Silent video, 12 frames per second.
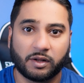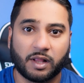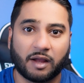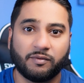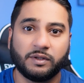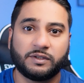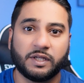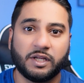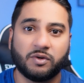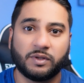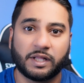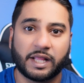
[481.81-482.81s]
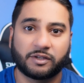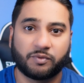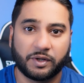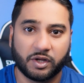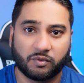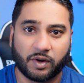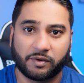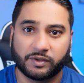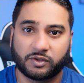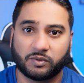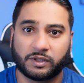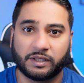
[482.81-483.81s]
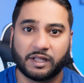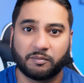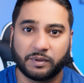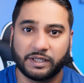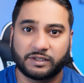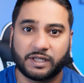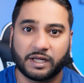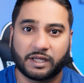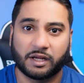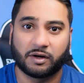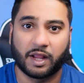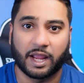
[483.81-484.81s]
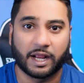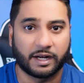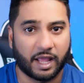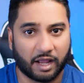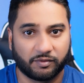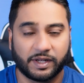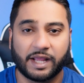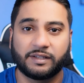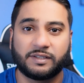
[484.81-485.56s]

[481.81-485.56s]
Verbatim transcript: I will see you in the next video very soon. Till then, please take care and have a nice